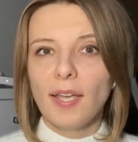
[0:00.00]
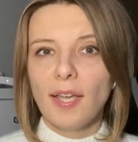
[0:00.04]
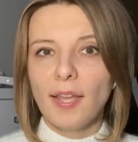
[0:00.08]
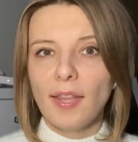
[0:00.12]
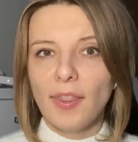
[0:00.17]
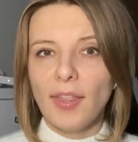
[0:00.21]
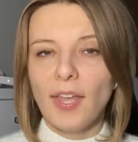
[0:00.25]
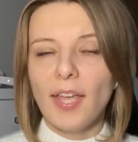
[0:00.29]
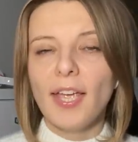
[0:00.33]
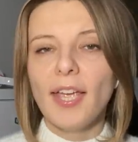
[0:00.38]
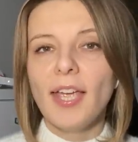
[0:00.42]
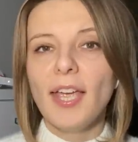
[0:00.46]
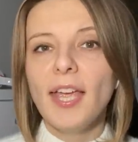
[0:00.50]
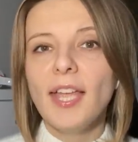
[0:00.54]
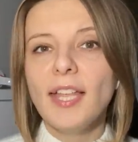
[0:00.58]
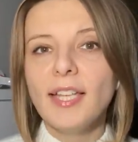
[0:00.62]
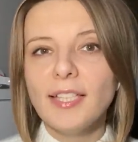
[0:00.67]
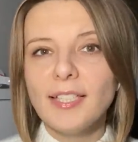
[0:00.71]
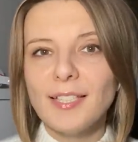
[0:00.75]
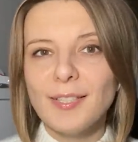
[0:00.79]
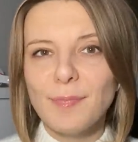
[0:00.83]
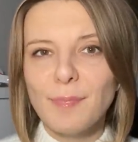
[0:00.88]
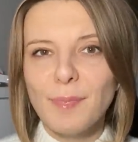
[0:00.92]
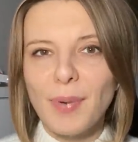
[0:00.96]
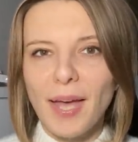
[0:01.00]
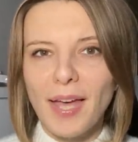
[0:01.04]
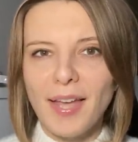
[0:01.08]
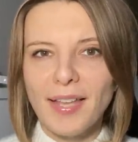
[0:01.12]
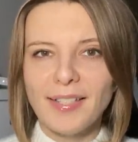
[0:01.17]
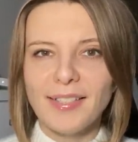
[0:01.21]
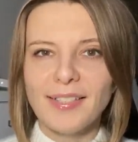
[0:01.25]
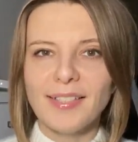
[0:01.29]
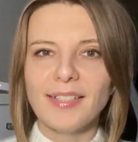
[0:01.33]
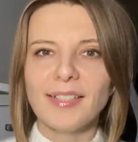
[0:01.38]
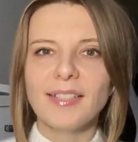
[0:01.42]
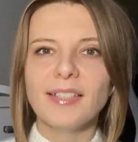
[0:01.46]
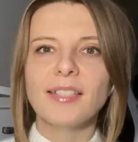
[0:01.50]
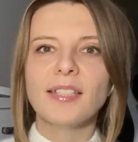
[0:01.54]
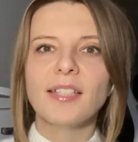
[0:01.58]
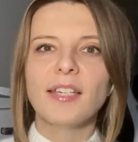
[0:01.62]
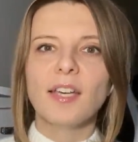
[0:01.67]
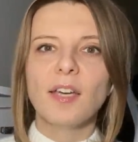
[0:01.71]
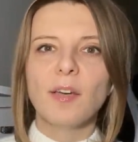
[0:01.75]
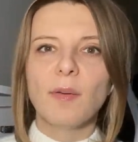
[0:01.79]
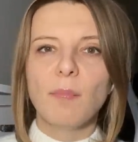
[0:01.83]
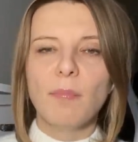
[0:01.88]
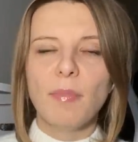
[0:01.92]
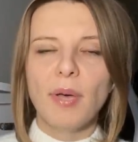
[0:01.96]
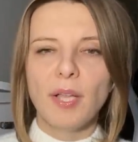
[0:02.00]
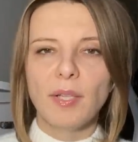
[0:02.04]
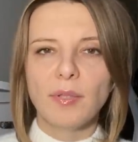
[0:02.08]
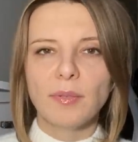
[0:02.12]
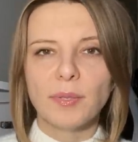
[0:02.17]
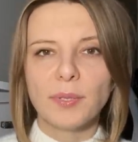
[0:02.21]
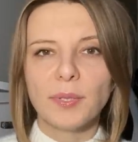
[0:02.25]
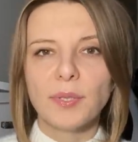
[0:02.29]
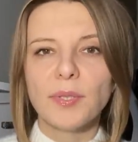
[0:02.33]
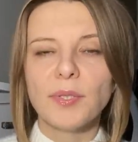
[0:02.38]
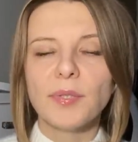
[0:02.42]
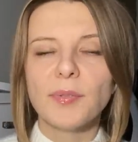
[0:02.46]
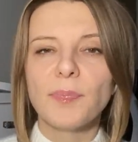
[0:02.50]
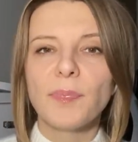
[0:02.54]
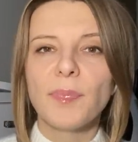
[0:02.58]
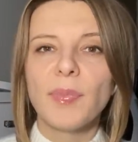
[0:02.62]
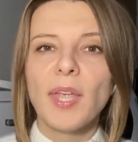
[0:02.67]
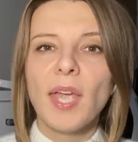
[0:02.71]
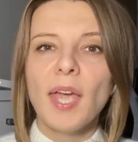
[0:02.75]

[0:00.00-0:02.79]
the independent Belarus.